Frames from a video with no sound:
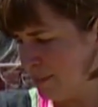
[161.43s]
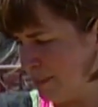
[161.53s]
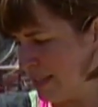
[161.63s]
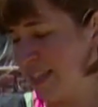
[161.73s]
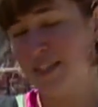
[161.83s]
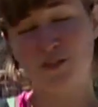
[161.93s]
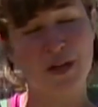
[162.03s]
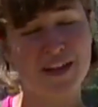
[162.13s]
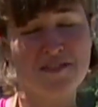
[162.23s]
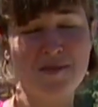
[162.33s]
but it's nice if you
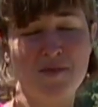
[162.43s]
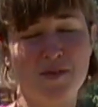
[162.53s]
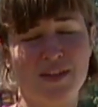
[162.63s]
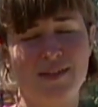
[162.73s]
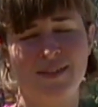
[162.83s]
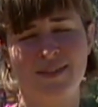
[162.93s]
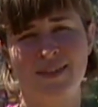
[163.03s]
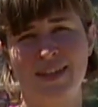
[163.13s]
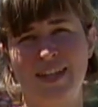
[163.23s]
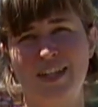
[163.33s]
handle them, you can
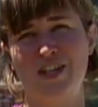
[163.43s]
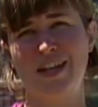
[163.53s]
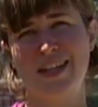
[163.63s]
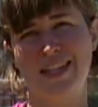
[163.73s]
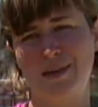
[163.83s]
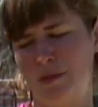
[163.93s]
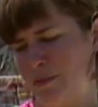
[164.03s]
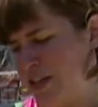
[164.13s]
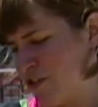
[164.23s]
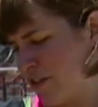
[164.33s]
check on them and
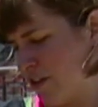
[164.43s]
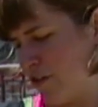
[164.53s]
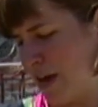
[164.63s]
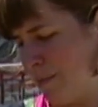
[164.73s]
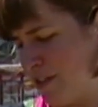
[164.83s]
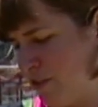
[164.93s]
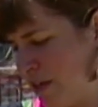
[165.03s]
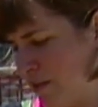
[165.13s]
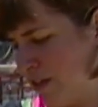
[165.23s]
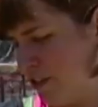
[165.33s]
make sure their crop is
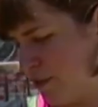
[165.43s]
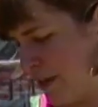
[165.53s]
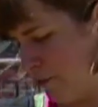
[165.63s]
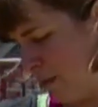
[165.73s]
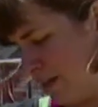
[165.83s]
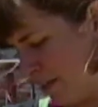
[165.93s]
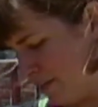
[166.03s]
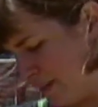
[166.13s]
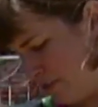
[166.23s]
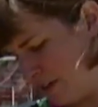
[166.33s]
doing well too. That would be
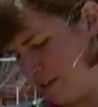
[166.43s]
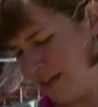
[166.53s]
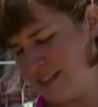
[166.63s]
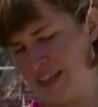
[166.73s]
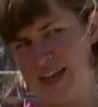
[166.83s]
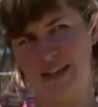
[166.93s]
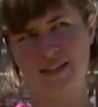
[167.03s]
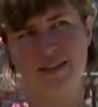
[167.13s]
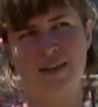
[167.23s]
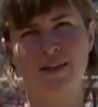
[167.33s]
another thing you could investigate,
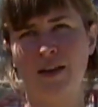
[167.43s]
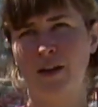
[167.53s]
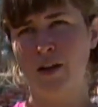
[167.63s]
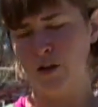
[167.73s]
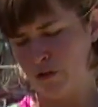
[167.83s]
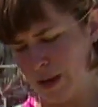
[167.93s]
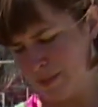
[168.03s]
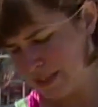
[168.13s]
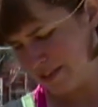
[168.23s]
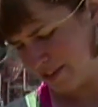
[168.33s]
is the
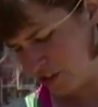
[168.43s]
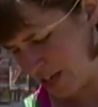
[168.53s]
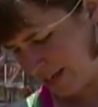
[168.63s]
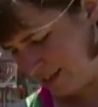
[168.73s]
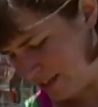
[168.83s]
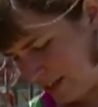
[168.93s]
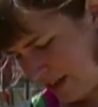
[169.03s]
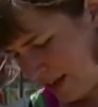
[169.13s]
crop is on their chest.